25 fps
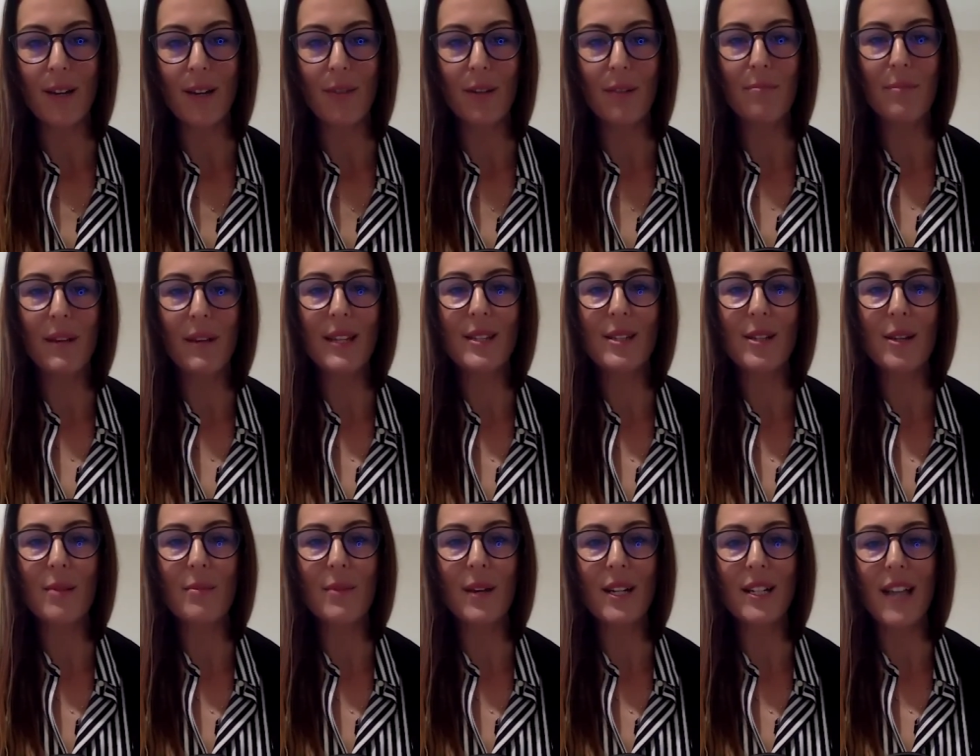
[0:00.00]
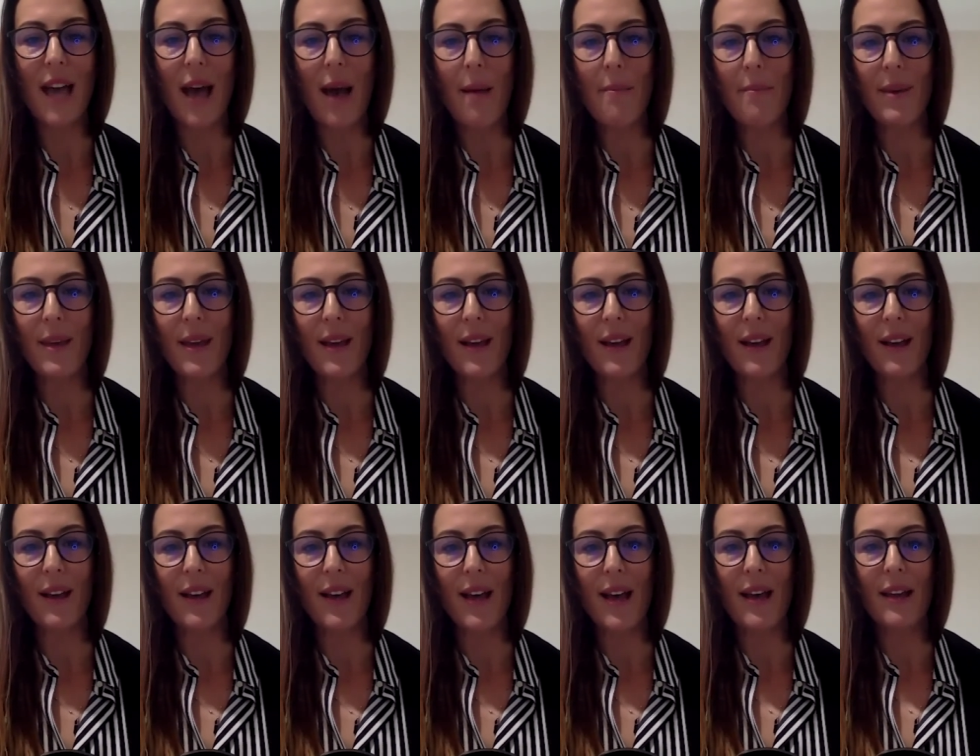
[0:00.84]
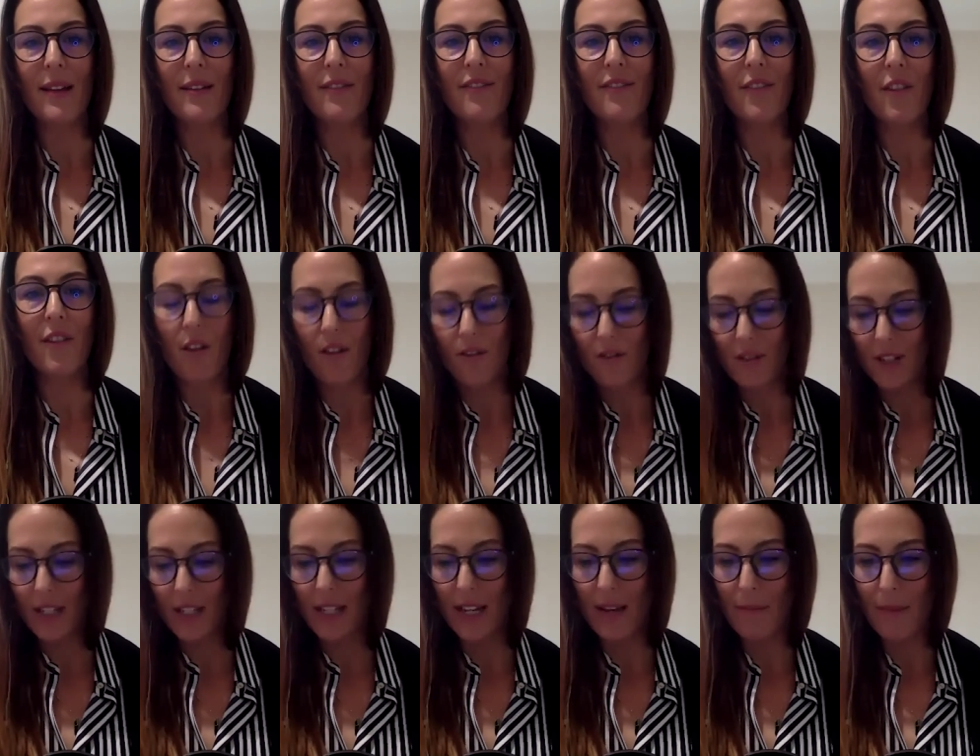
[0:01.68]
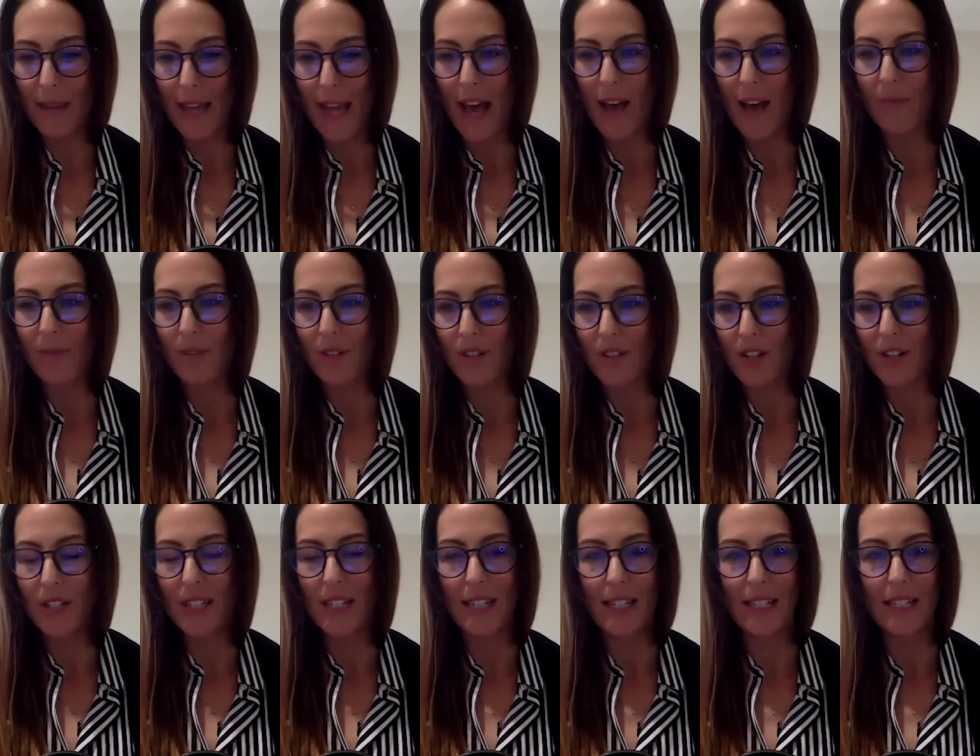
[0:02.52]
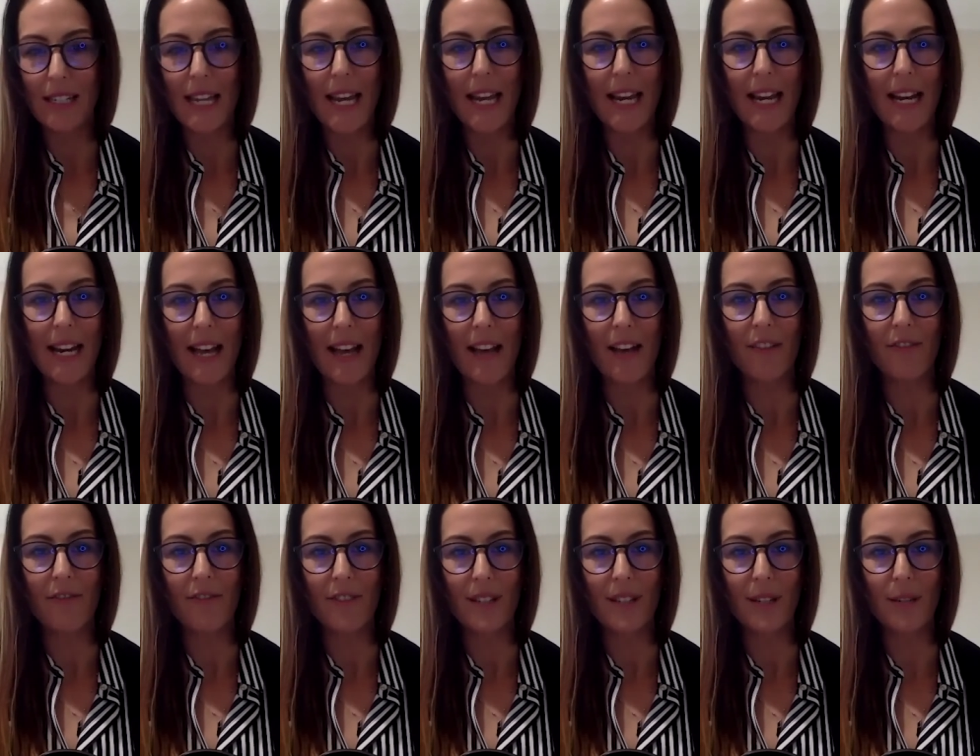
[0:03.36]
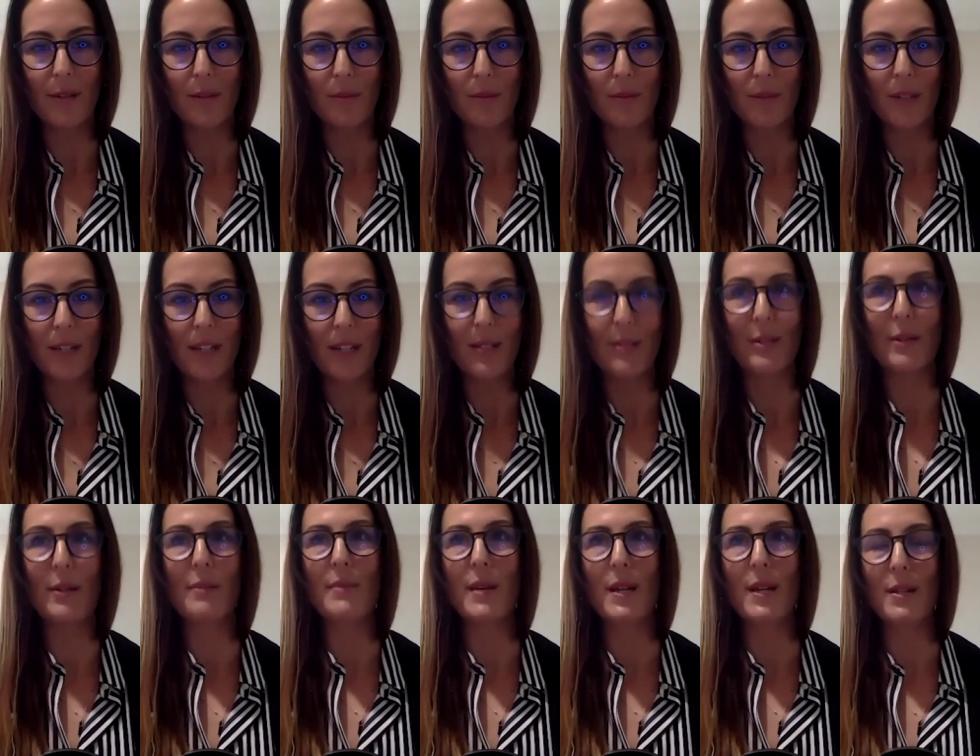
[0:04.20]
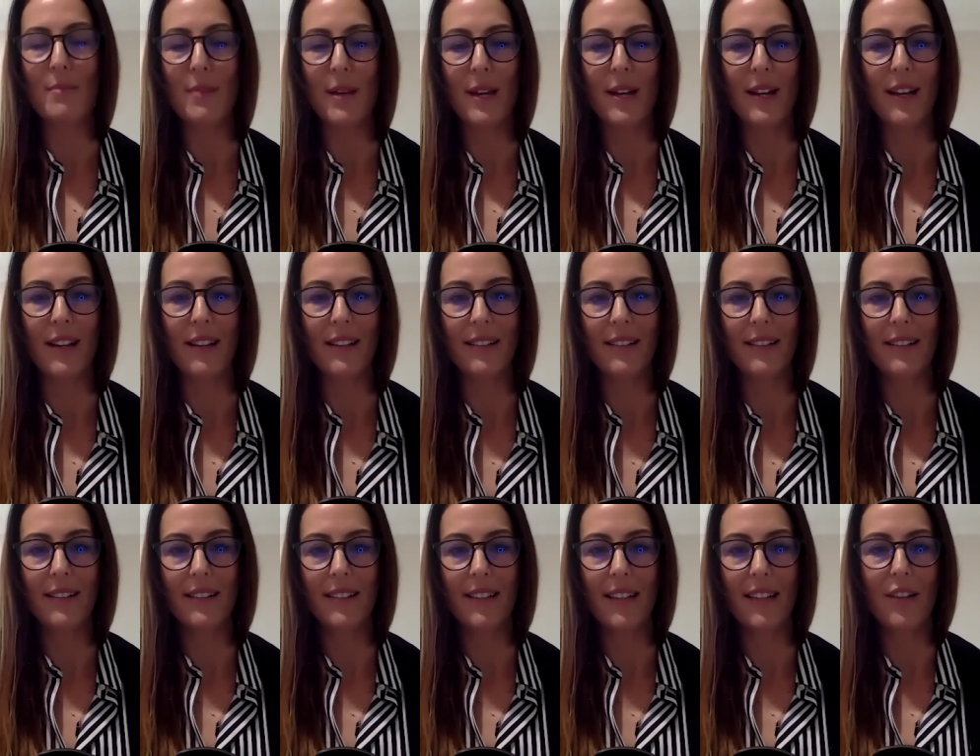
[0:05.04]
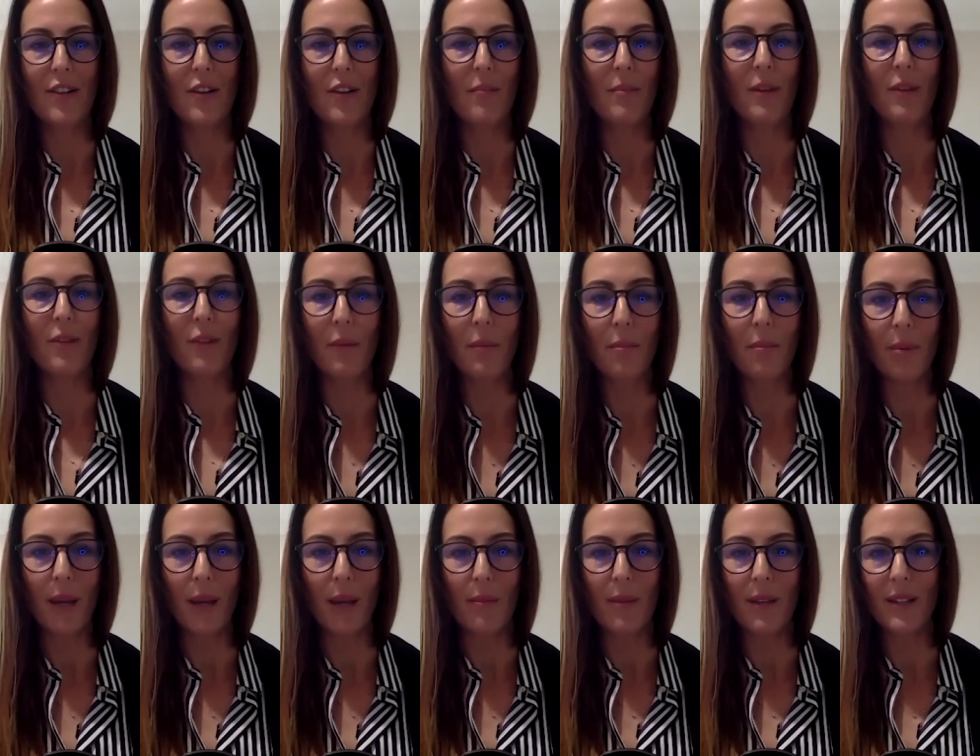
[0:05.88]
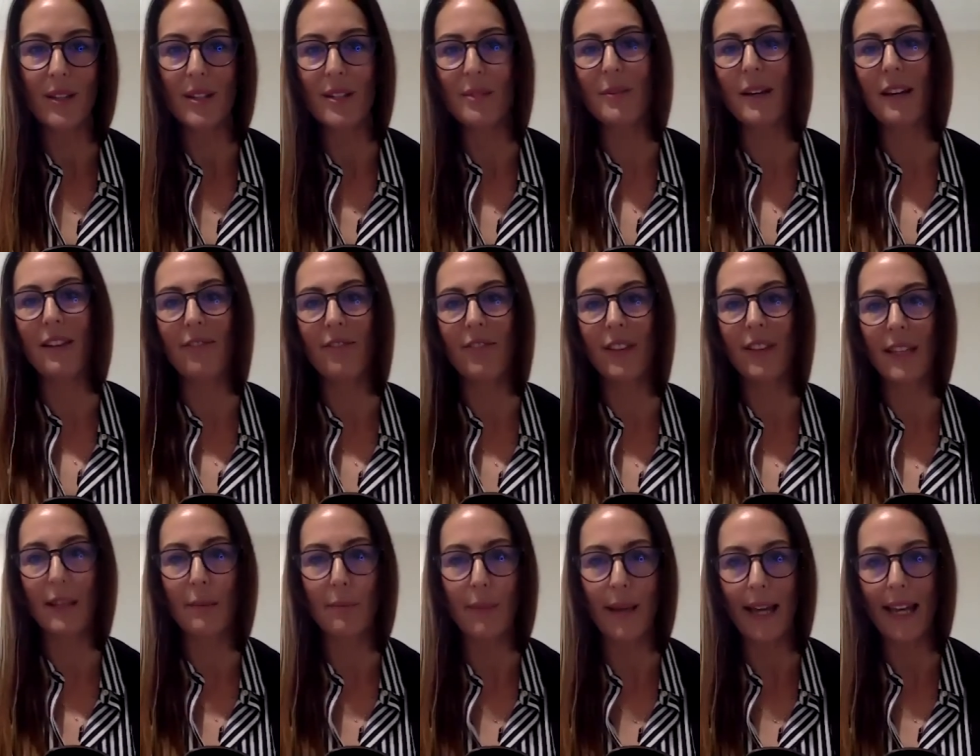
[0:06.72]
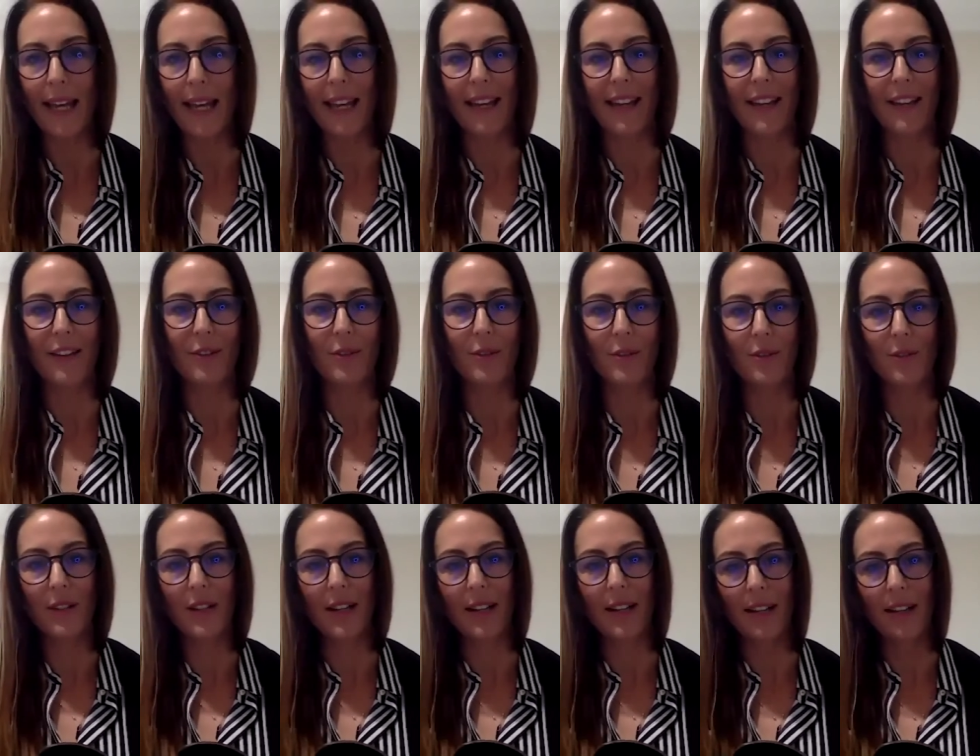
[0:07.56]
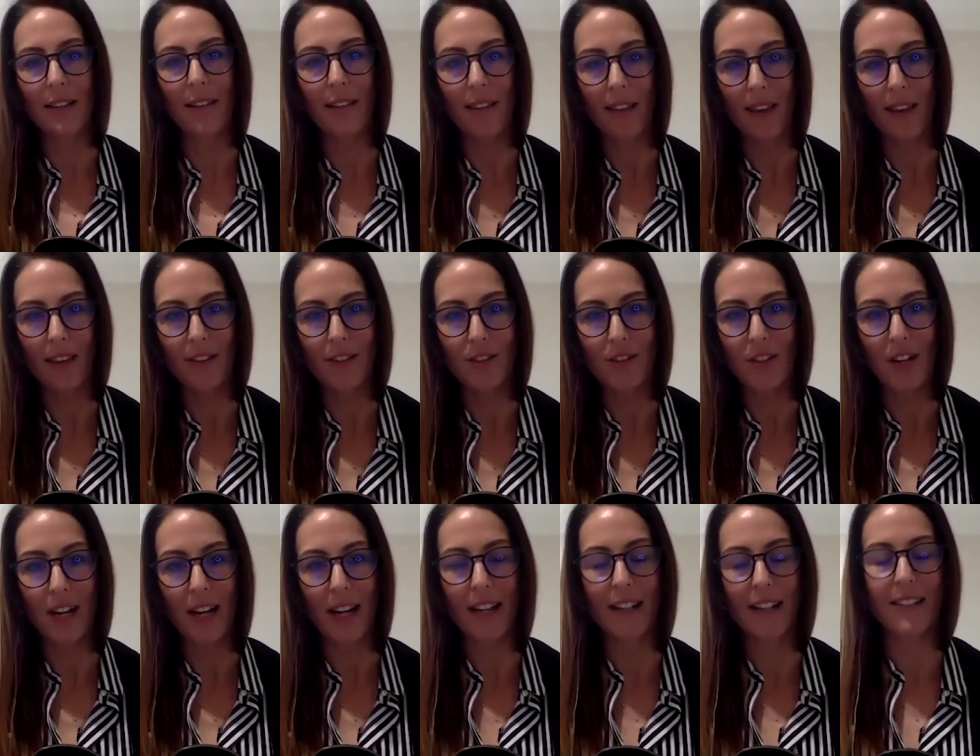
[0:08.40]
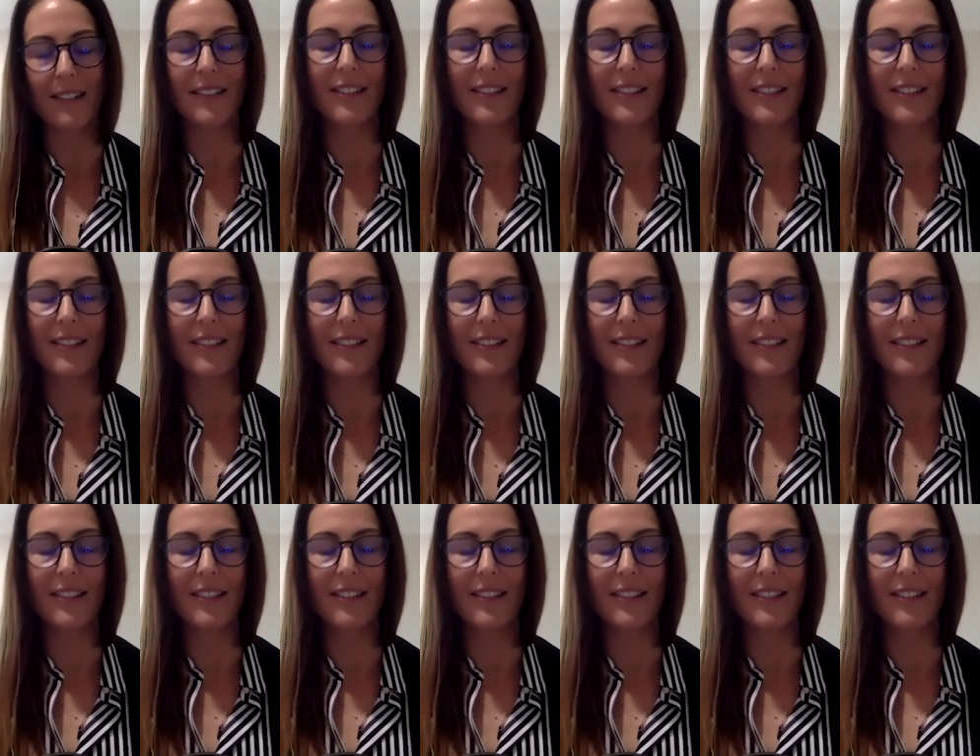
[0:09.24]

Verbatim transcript: We'd be so much happier and obviously be able to sustain our physical body so much better and not be grumpy because we're feeling pain or can't think straight,